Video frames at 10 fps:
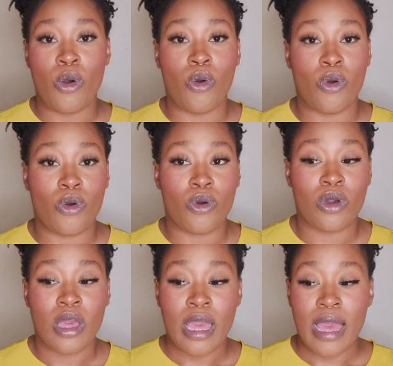or
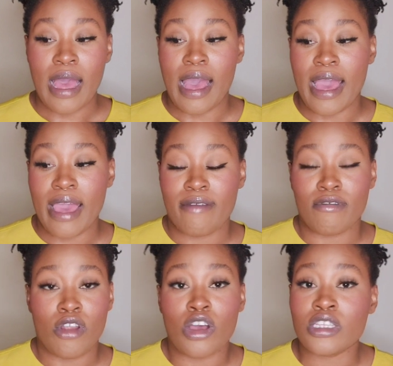I have
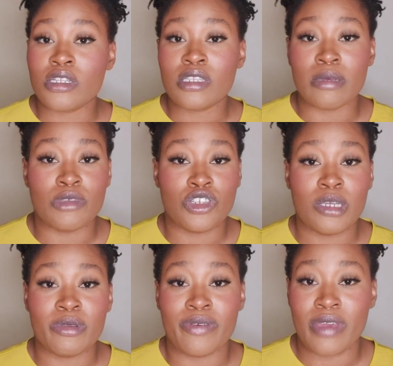lost some
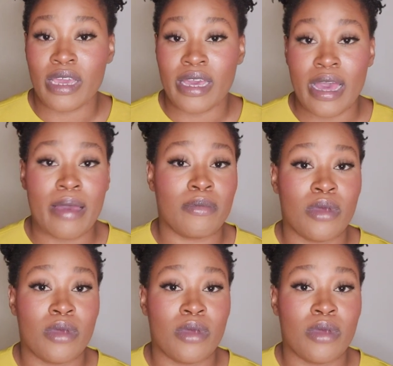streams of income.